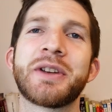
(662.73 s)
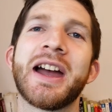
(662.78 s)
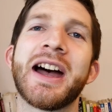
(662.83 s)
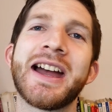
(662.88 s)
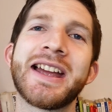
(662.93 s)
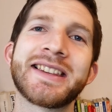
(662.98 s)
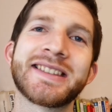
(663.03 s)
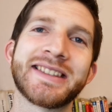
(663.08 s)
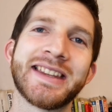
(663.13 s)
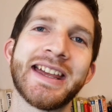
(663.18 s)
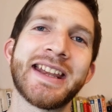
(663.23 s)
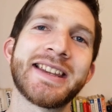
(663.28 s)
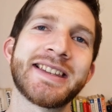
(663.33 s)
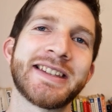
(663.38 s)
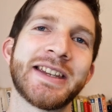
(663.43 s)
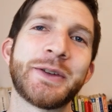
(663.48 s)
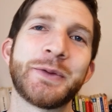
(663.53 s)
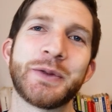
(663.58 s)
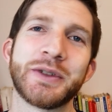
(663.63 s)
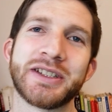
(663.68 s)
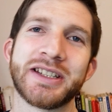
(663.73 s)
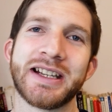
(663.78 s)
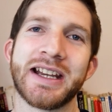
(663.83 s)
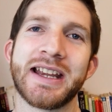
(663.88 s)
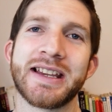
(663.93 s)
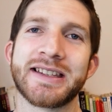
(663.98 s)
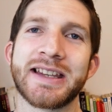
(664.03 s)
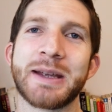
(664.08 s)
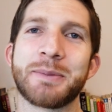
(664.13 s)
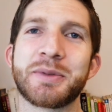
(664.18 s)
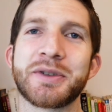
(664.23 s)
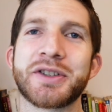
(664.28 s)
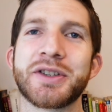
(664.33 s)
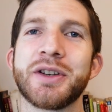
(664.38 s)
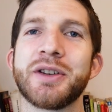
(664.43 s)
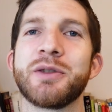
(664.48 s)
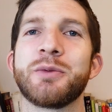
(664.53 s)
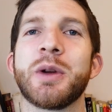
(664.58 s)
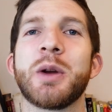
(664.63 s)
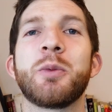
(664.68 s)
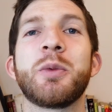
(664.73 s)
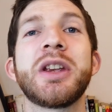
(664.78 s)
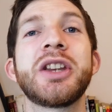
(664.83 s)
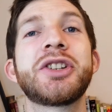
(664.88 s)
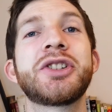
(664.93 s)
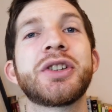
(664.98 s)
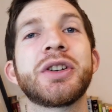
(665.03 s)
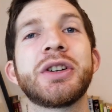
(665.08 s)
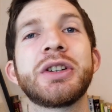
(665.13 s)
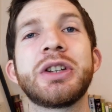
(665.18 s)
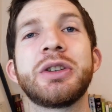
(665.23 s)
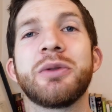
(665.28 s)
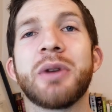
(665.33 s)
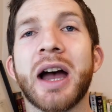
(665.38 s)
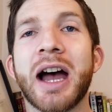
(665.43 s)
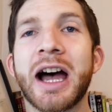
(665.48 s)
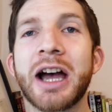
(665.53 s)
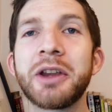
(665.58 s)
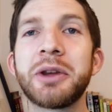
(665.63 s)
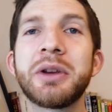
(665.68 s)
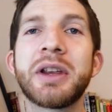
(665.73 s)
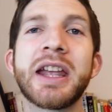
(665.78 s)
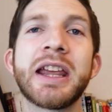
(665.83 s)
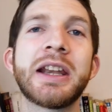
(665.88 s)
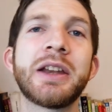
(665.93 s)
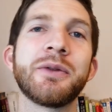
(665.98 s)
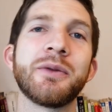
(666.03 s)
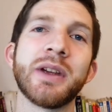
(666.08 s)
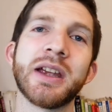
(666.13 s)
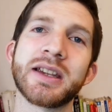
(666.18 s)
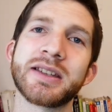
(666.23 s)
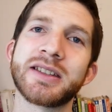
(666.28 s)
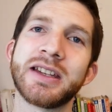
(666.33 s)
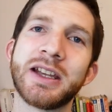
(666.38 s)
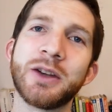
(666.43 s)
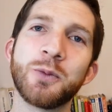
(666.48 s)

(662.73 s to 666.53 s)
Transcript: guys, that is it for today's episode where we show you how you can invest